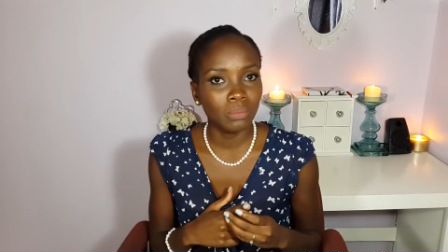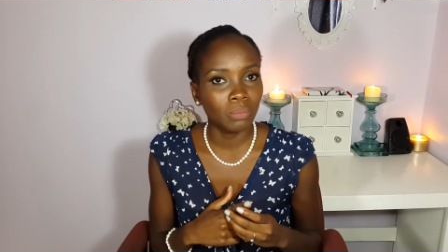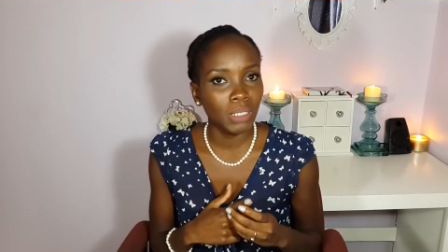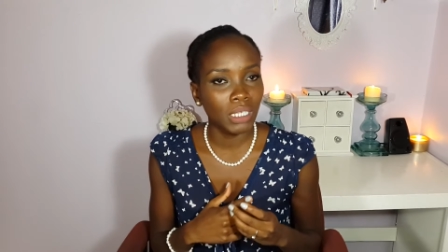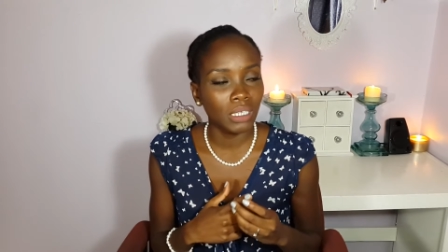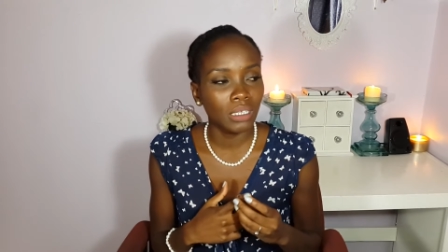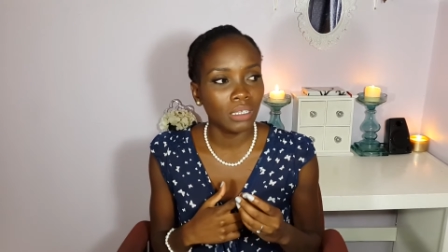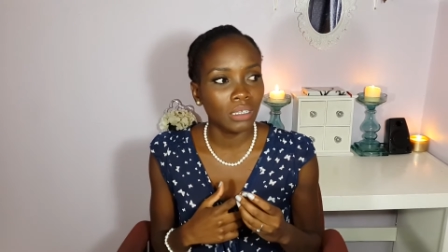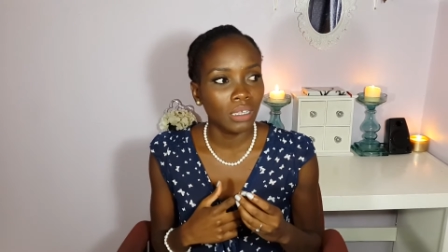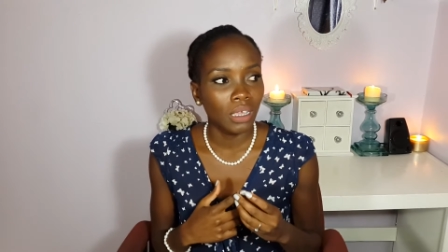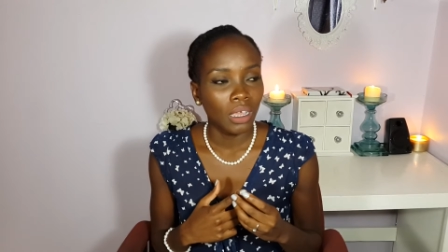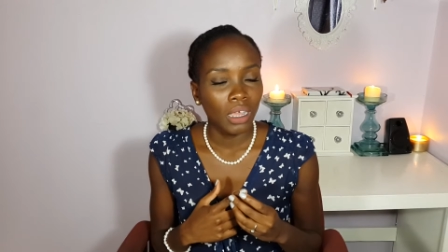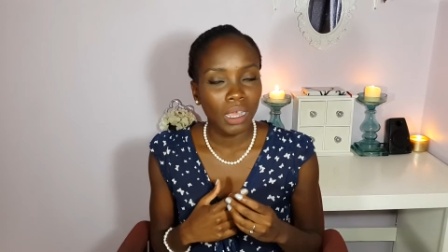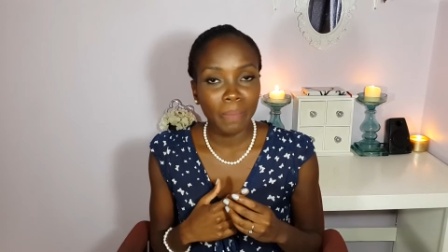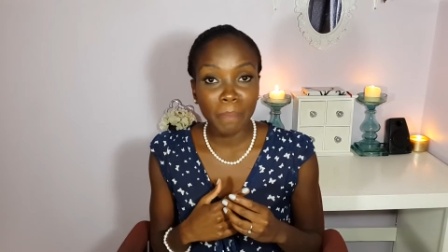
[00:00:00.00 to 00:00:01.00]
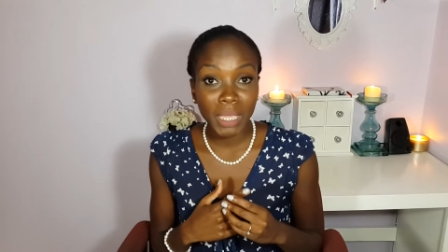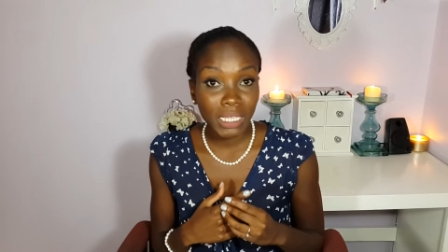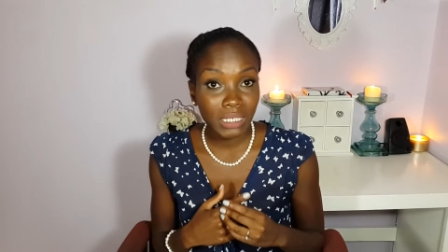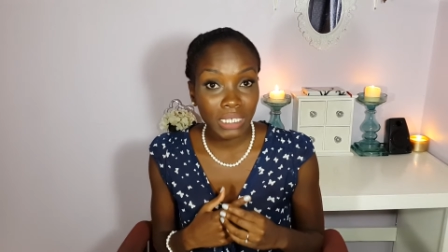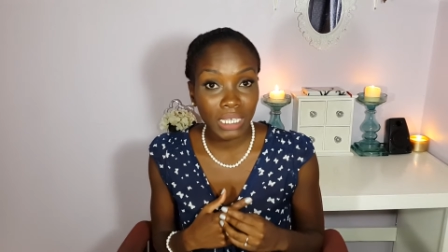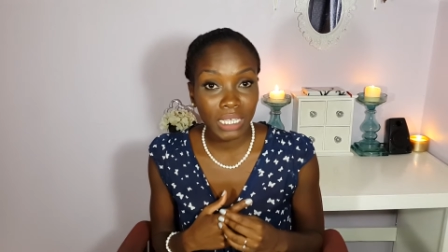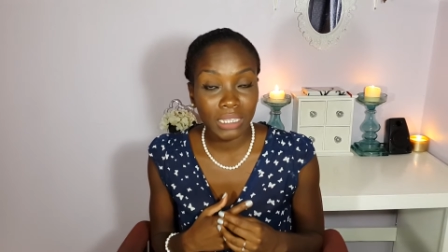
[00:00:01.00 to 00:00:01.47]
be
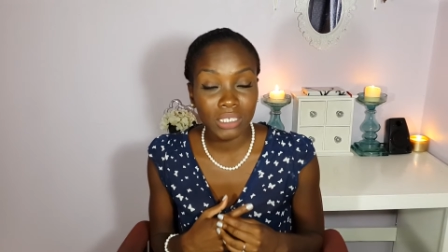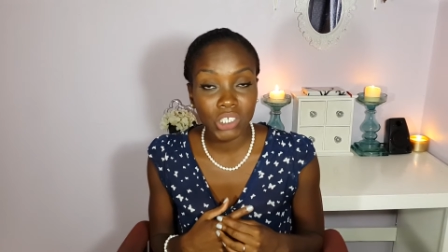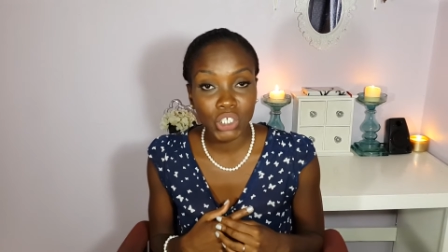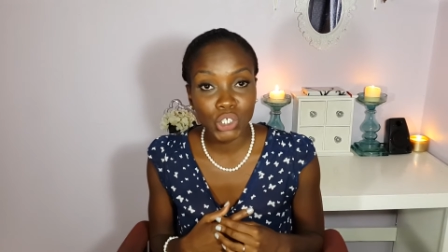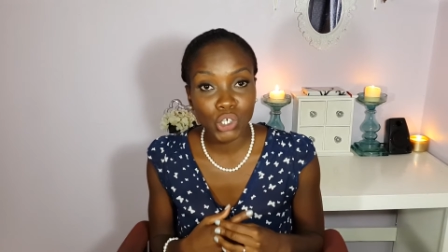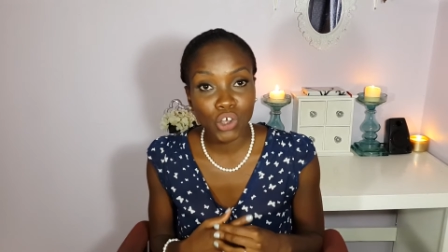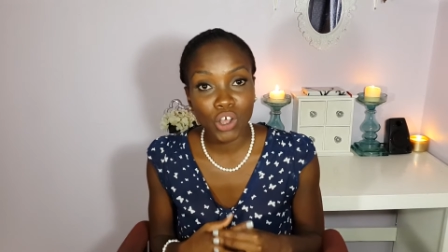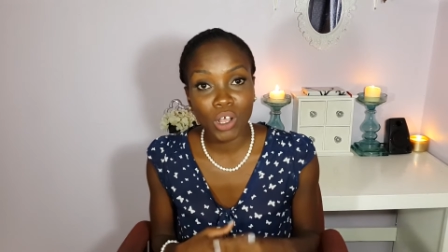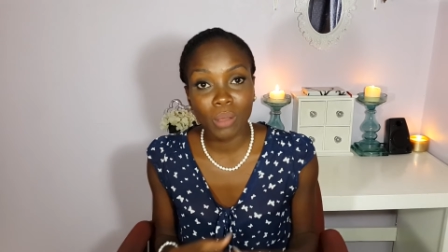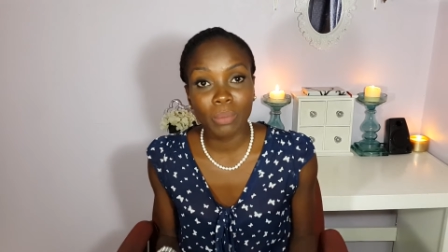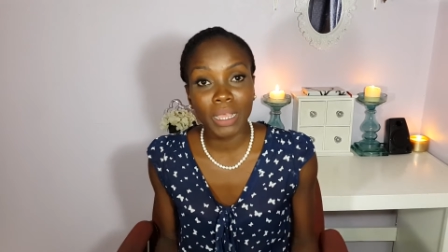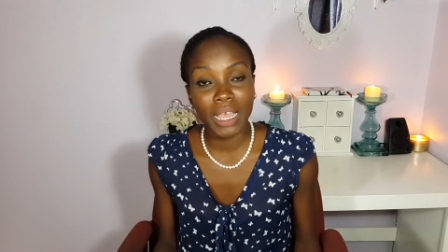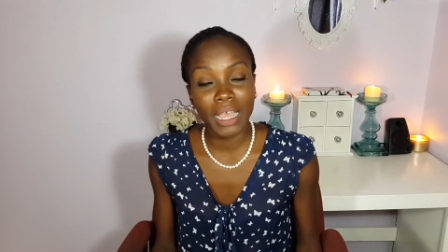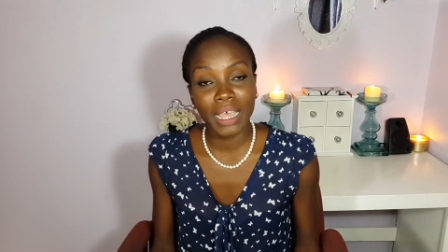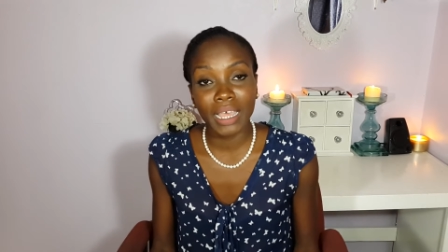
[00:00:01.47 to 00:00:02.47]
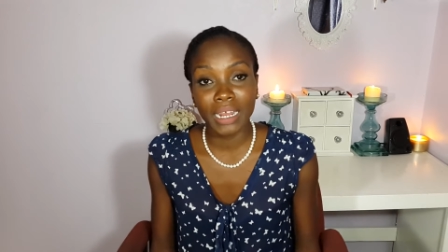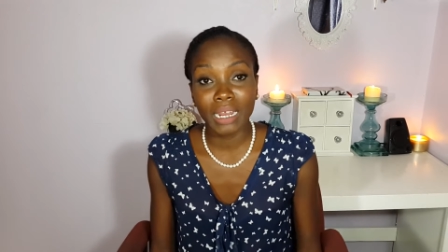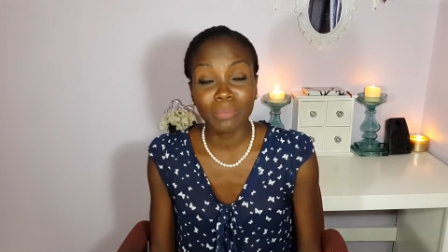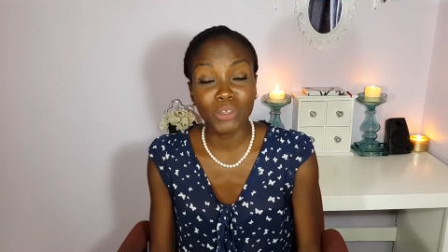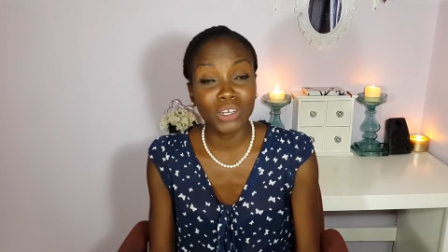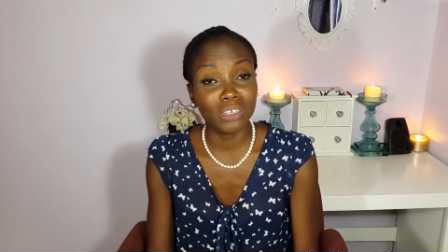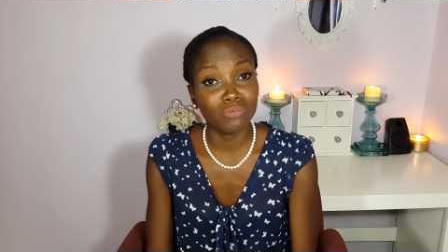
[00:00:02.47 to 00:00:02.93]
amazing at this job and
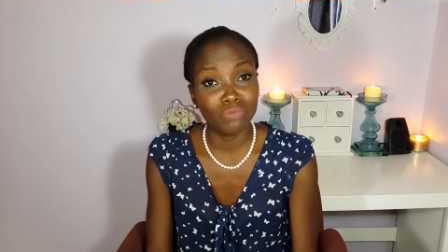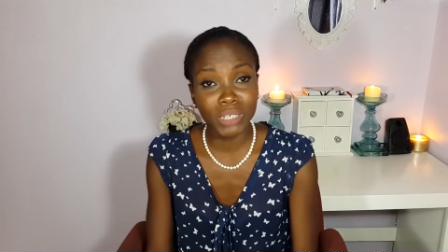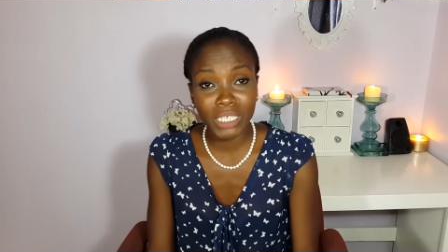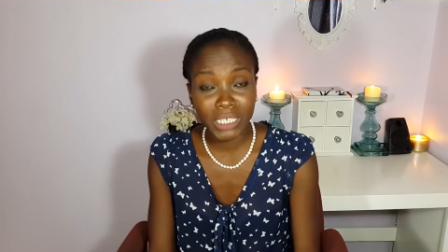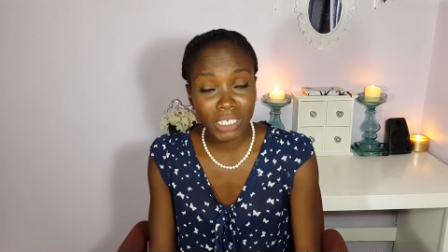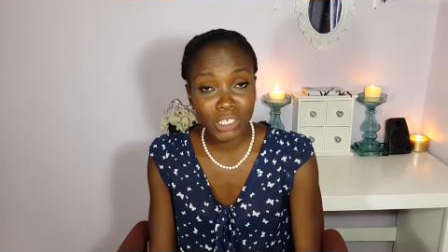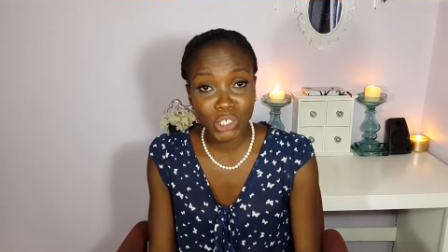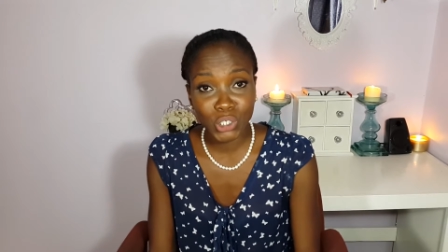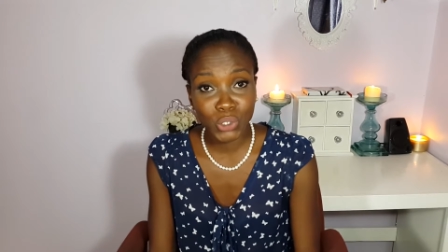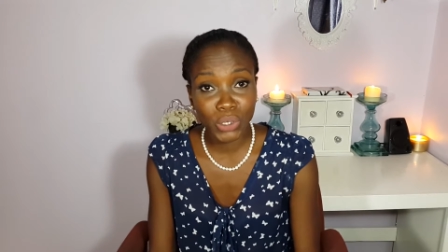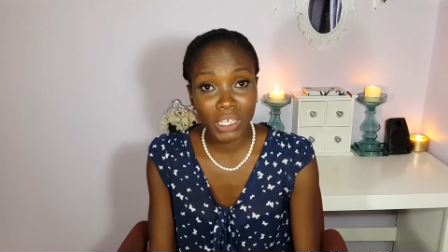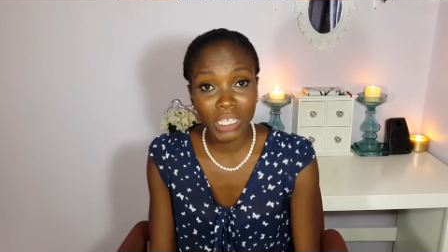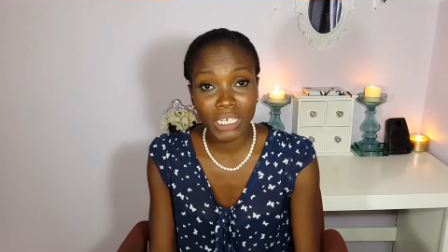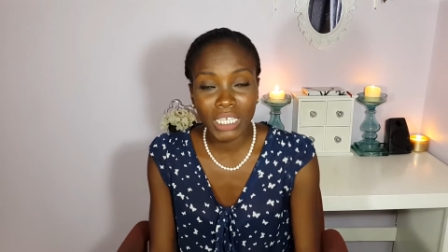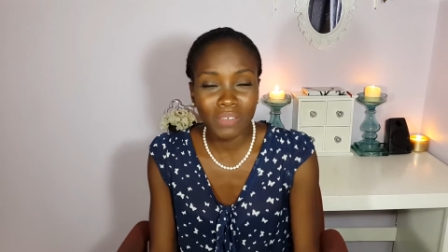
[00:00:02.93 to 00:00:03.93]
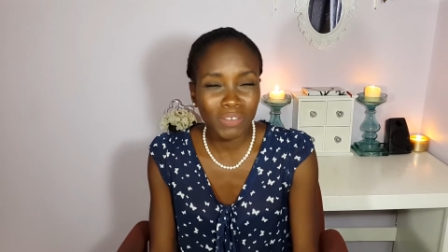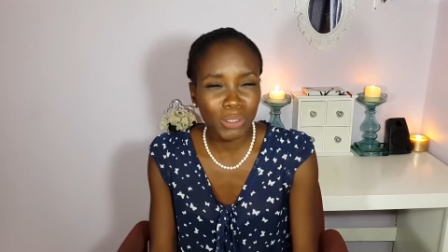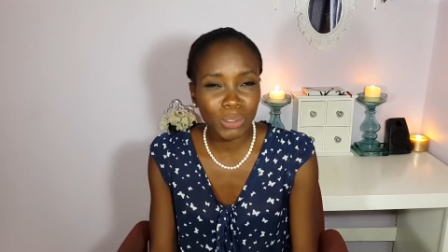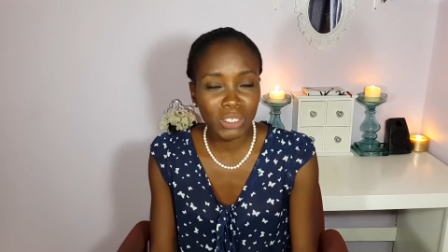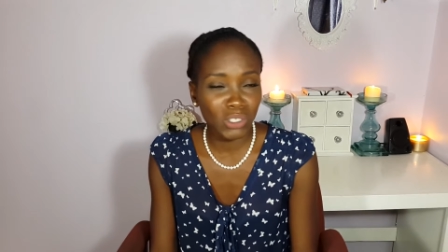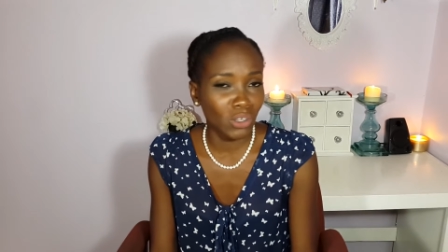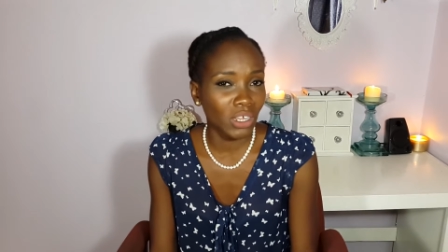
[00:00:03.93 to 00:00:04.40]
I'm going to really enjoy it, even
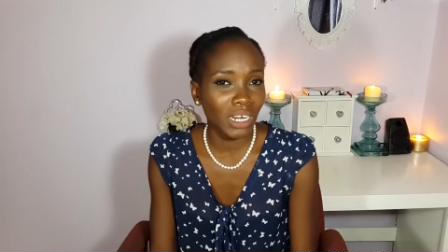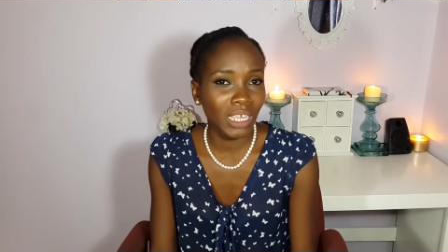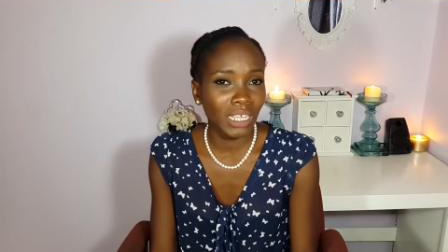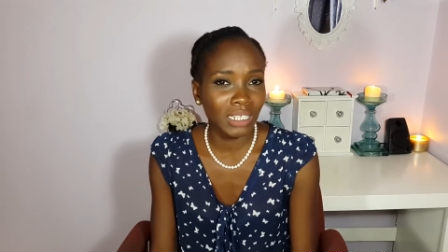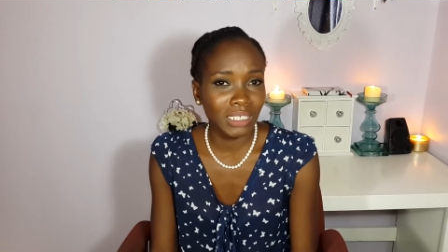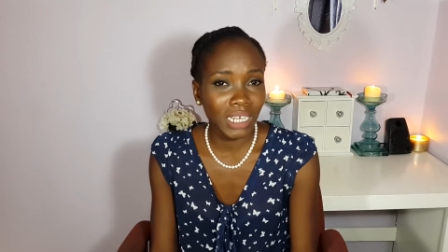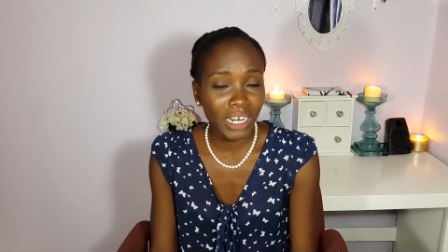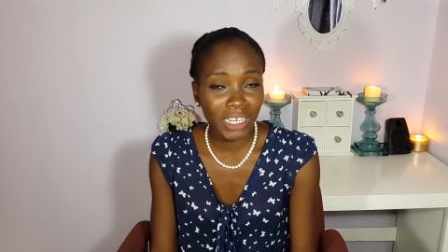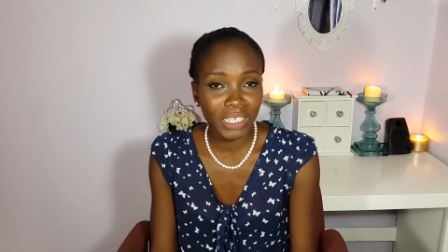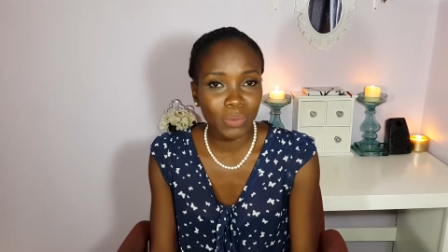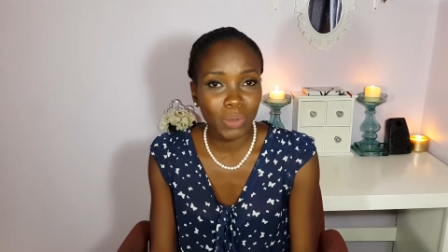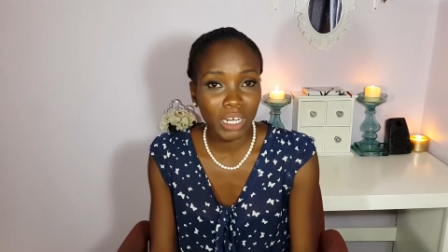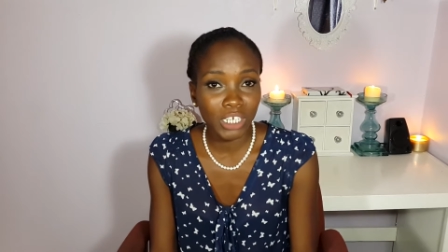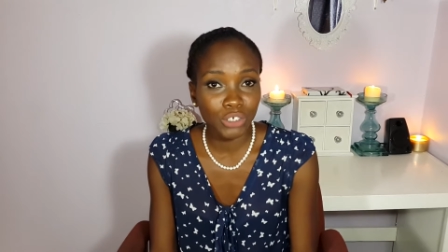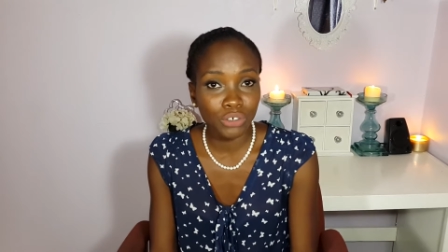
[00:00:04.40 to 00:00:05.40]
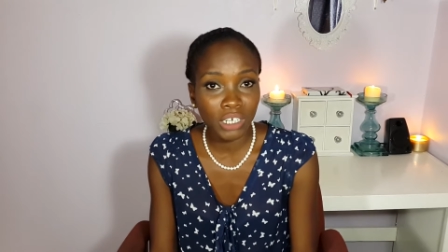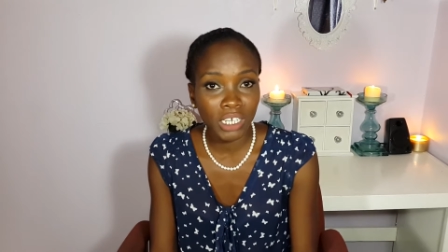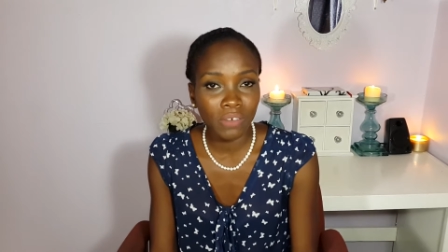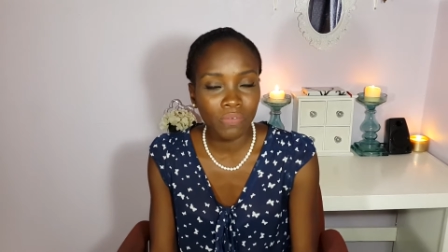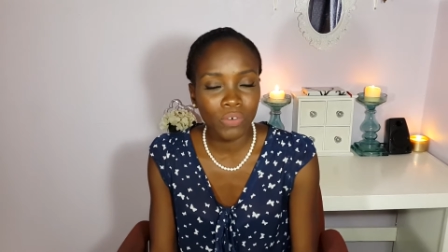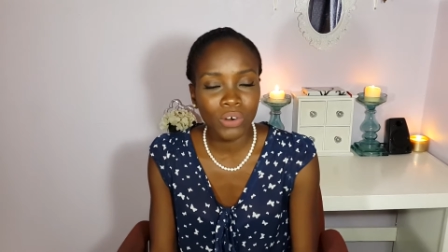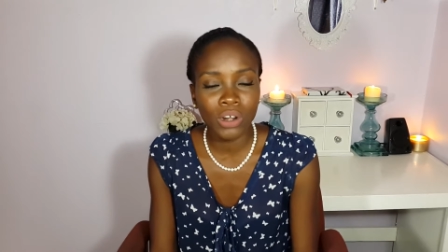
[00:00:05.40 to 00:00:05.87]
though it's not entirely what I
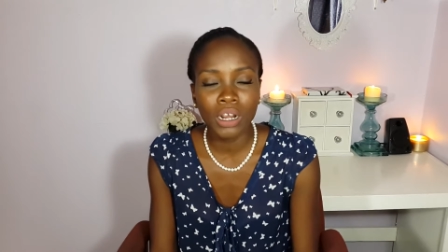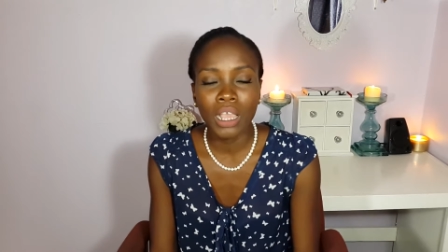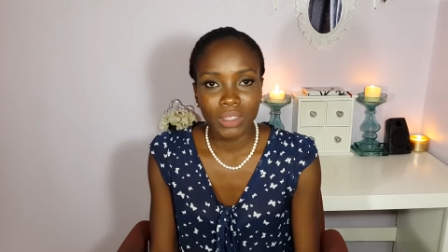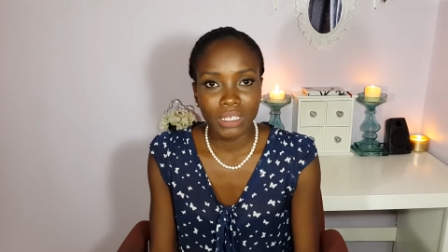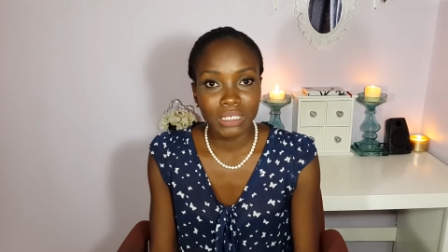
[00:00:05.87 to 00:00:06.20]
trained for.